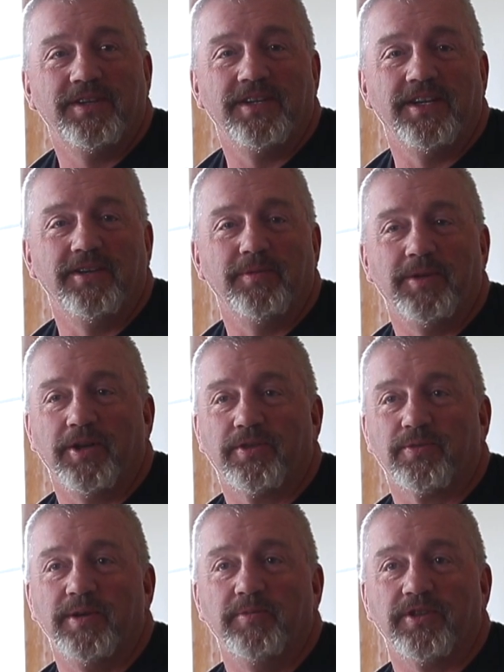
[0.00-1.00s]
And about
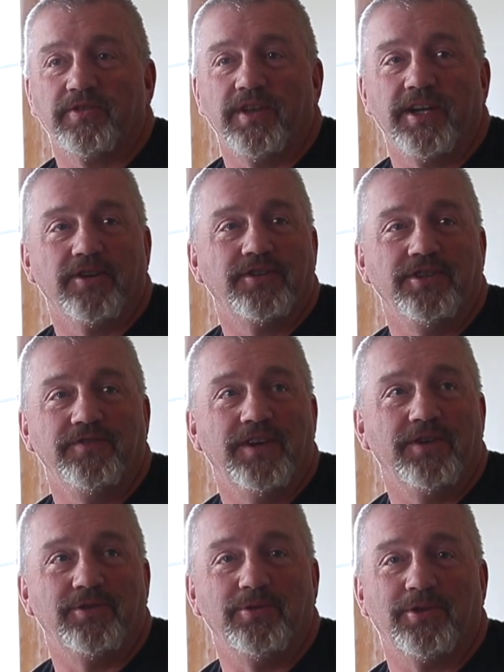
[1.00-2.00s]
3 months later, she
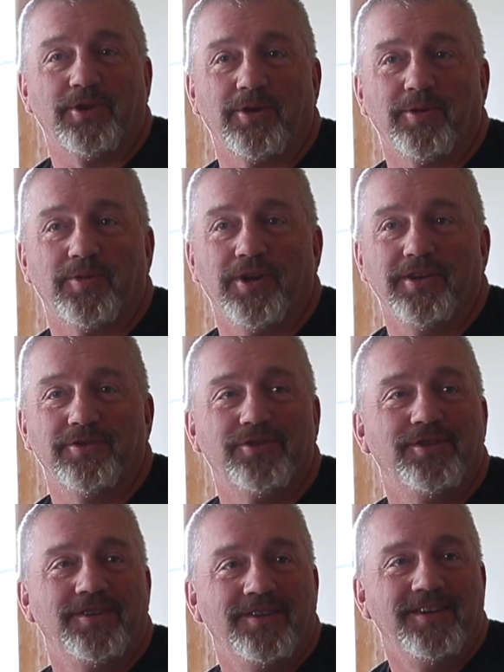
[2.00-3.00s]
found two thoroughbreds
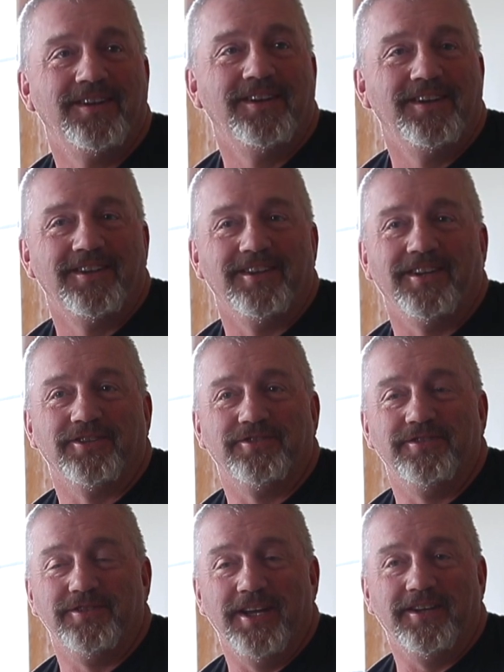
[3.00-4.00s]

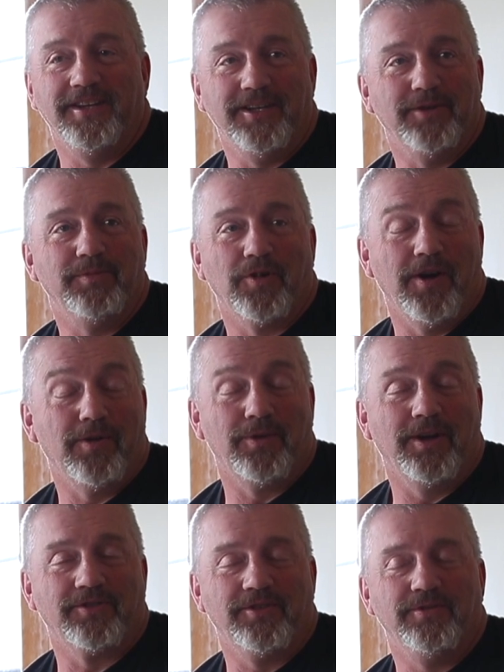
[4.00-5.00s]
that needed
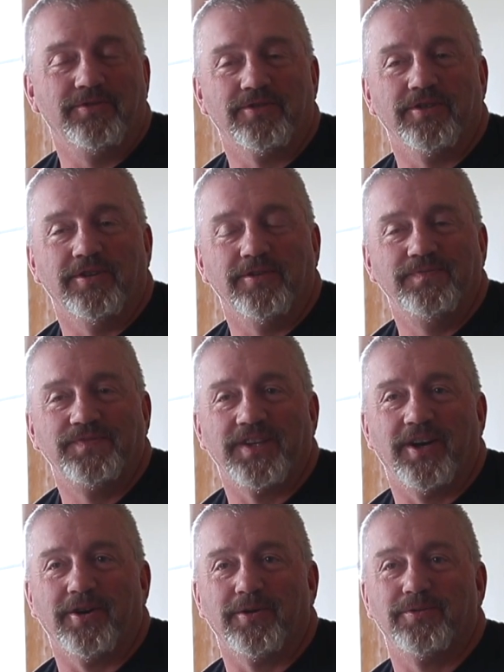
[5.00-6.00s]
rescued. So
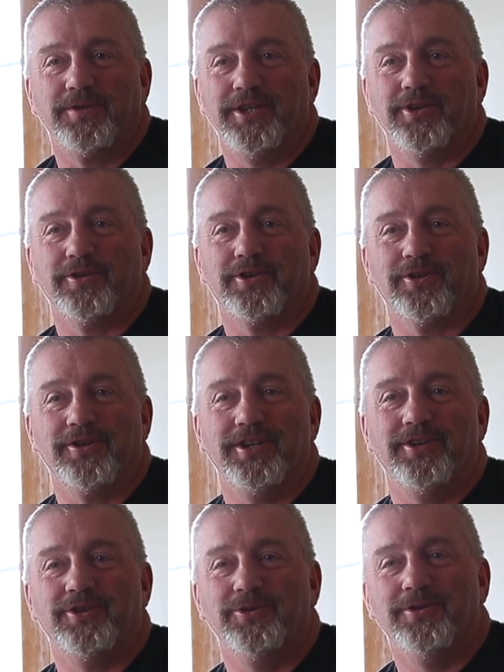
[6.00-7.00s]
our year turned
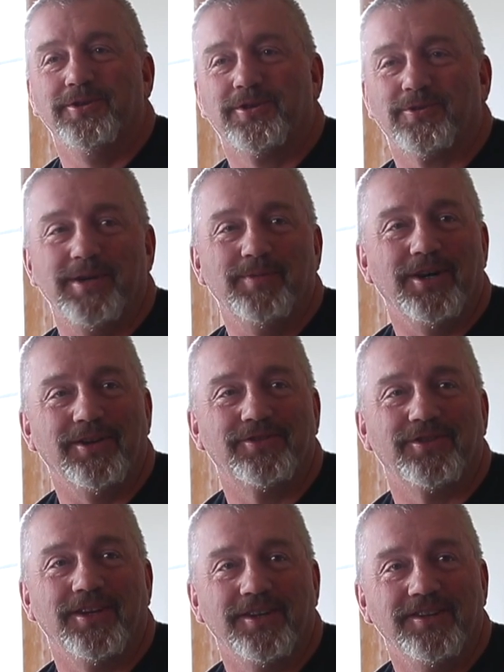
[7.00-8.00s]
into 3
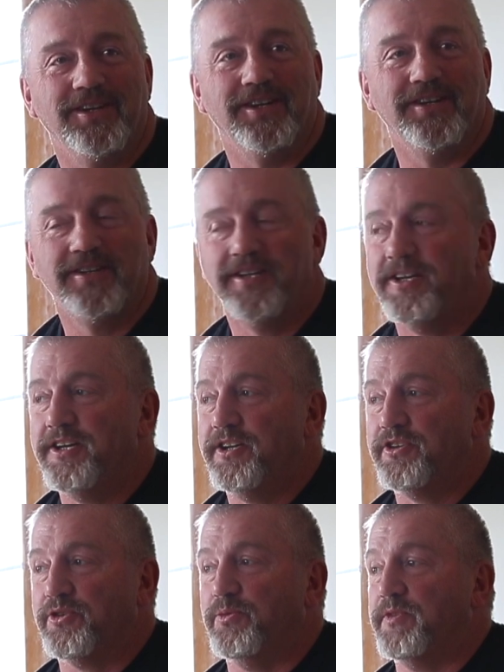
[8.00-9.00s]
months, and
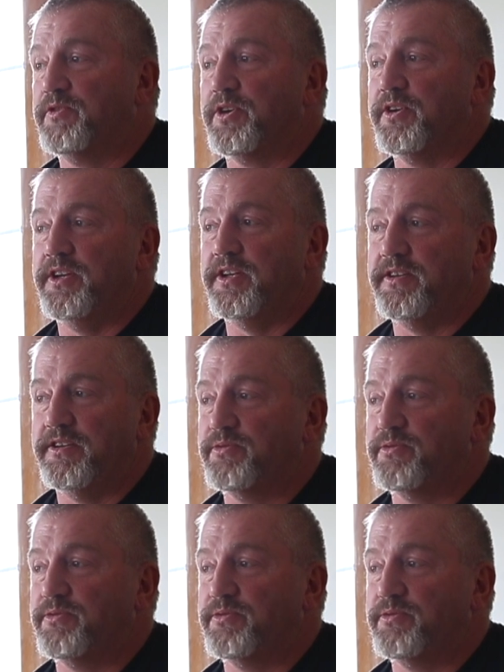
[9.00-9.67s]
so we've turned it in.